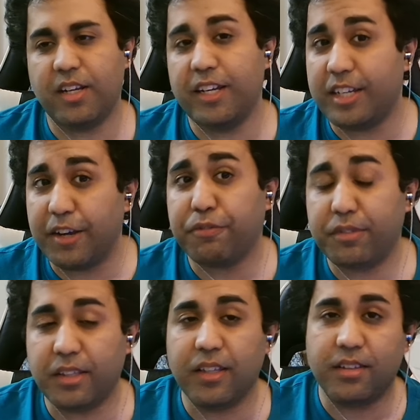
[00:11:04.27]
It
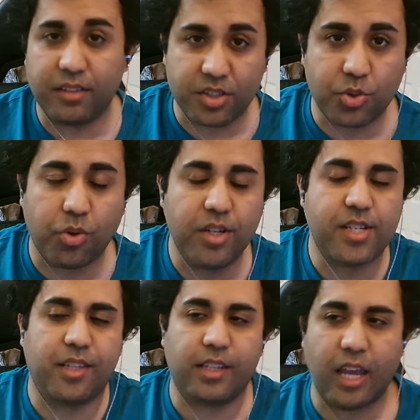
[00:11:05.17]
definitely, the stories
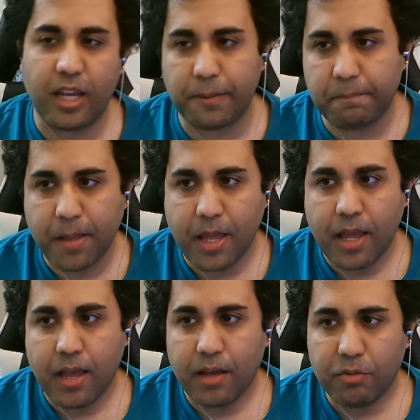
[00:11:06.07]
in the game,
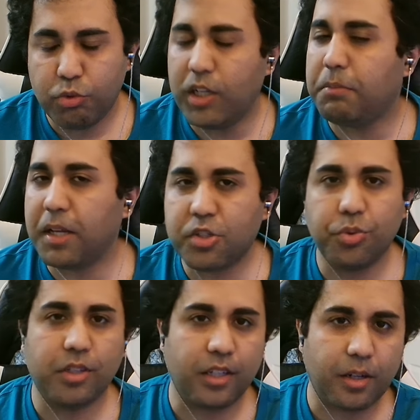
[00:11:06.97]
really makes you
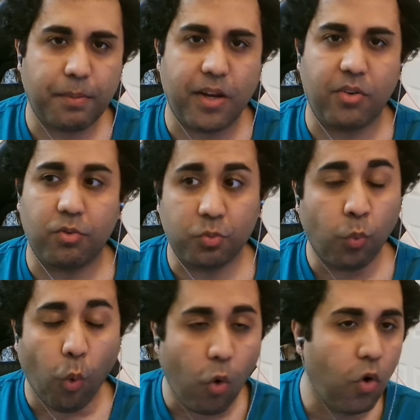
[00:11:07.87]
think about
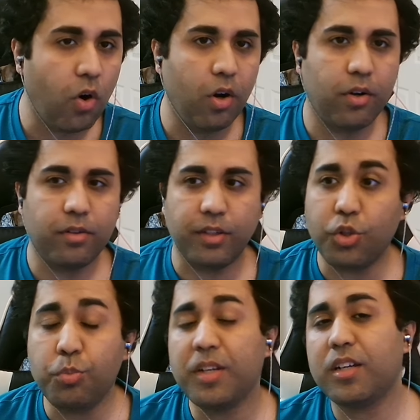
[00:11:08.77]
war, the
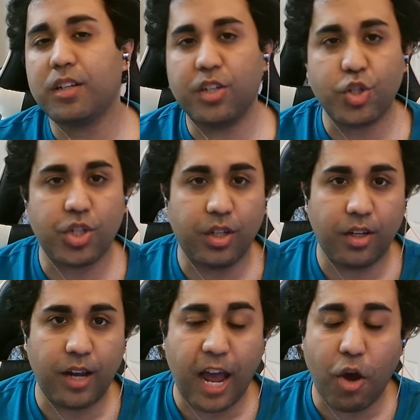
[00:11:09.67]
human
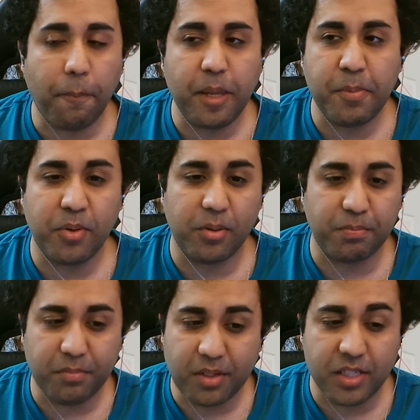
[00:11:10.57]
condition, how people
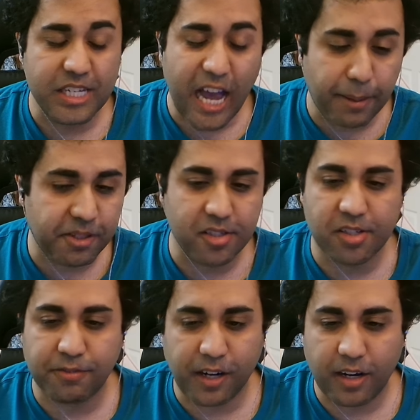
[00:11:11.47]
adapt and
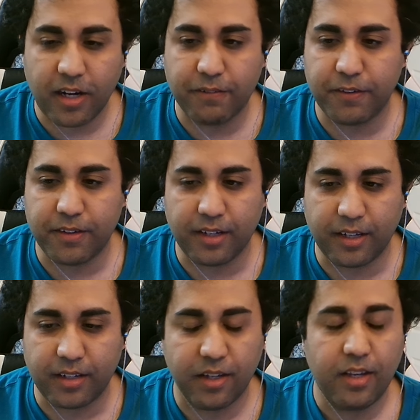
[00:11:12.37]
survive in
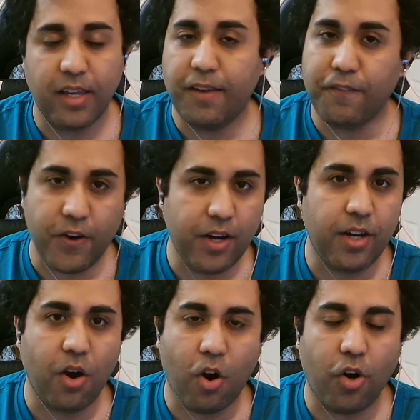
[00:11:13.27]
like very
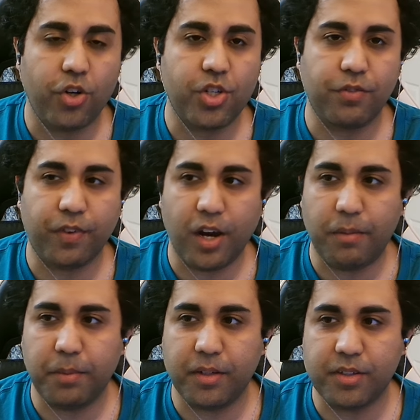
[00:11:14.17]
harsh
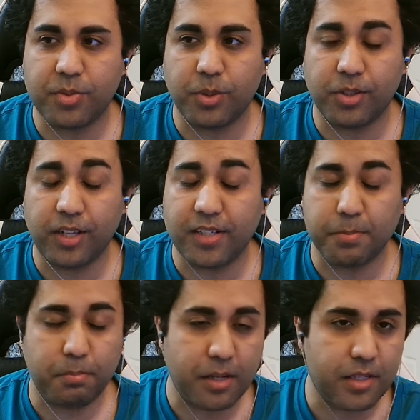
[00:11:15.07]
environments, whether that's
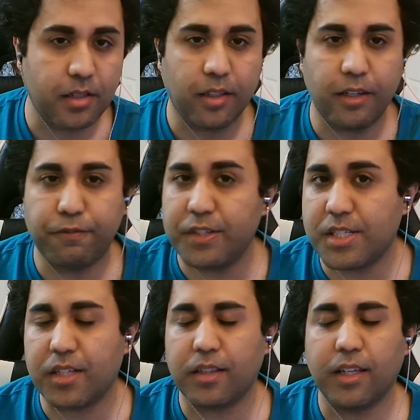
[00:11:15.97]
mentally,
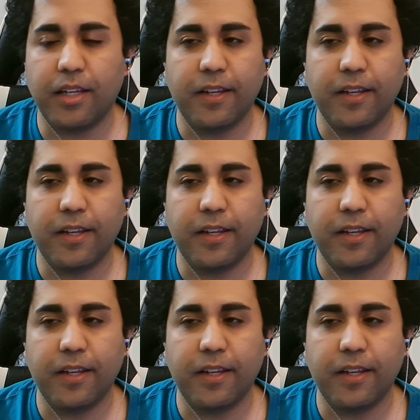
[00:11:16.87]
physically.